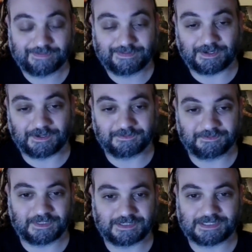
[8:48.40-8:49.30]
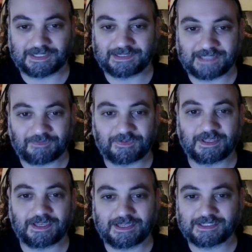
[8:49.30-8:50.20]
you know, it's it
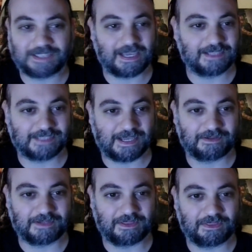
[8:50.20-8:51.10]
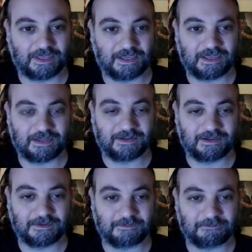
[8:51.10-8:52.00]
definitely stands out, I think. And,
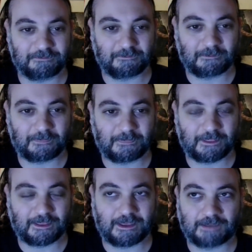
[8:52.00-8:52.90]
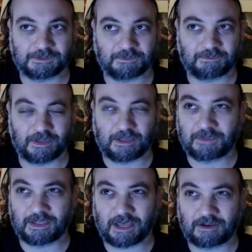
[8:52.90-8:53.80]
um, I'm I
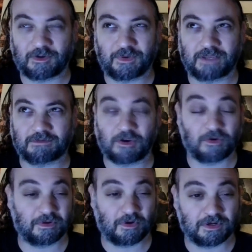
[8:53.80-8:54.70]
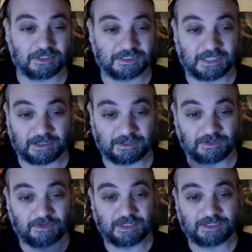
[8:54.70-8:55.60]
mean I don't know any current artists that could
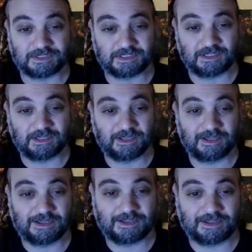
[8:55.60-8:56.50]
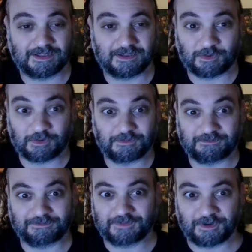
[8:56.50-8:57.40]
do this, uh, or
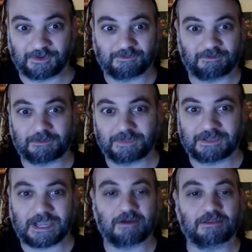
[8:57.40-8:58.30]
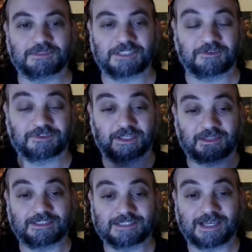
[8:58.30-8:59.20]
you know probably carry themselves like
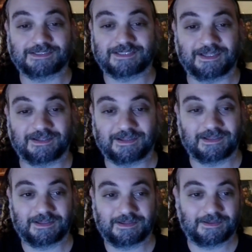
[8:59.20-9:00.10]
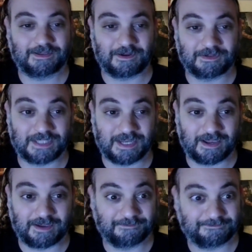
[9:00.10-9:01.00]
these guys did, you know
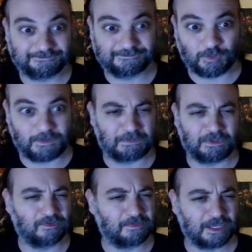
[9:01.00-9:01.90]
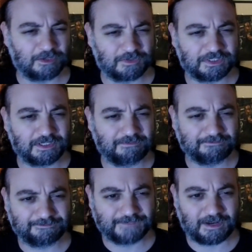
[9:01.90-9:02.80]
today. Would people even be interested?
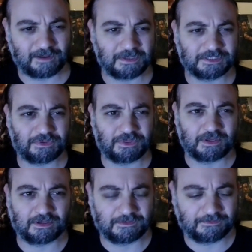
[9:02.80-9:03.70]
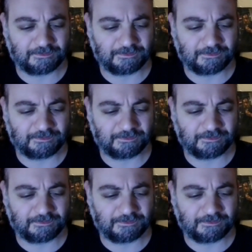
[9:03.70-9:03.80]
I don't know. It makes you think.